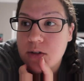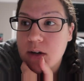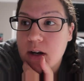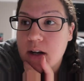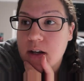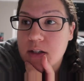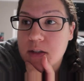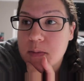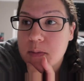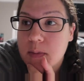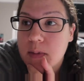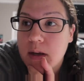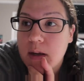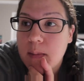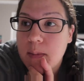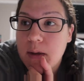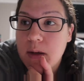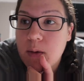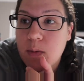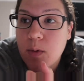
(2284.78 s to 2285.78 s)
triage
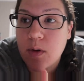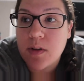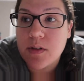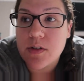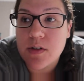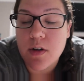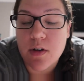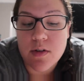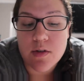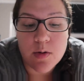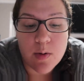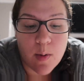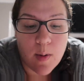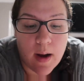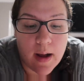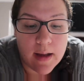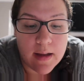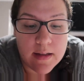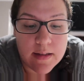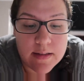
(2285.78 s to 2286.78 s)
maybe once or
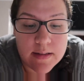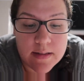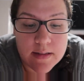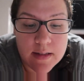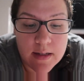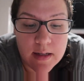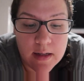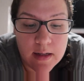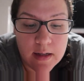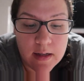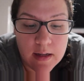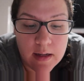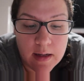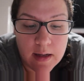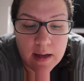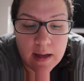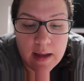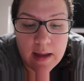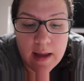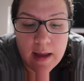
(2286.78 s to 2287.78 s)
twice.
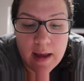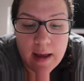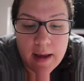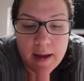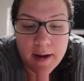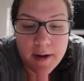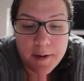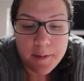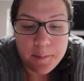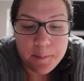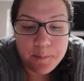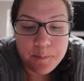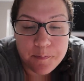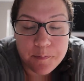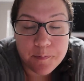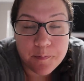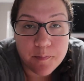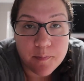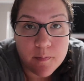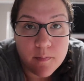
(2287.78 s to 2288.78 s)
And
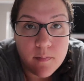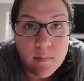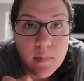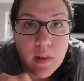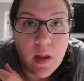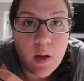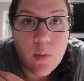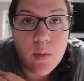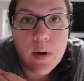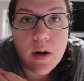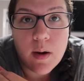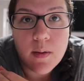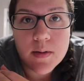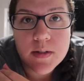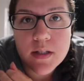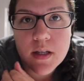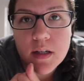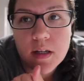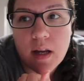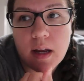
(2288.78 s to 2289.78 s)
when I
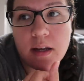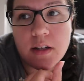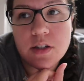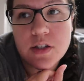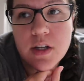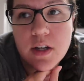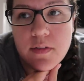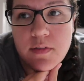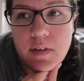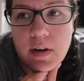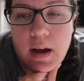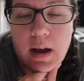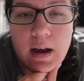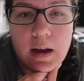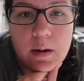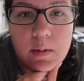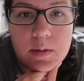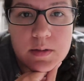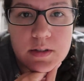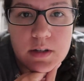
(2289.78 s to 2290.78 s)
was on night shift,
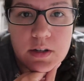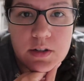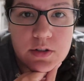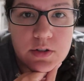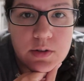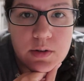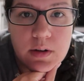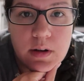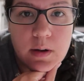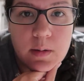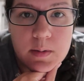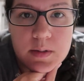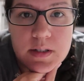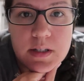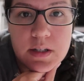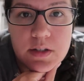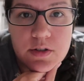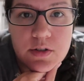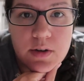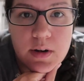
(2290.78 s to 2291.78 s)
I was in
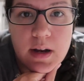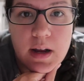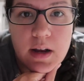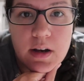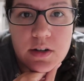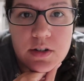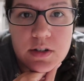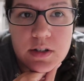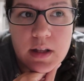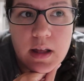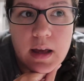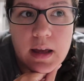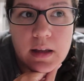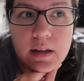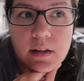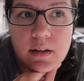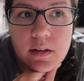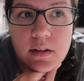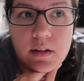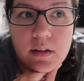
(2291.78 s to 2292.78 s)
triage
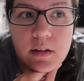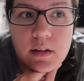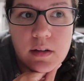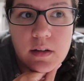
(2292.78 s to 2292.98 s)
like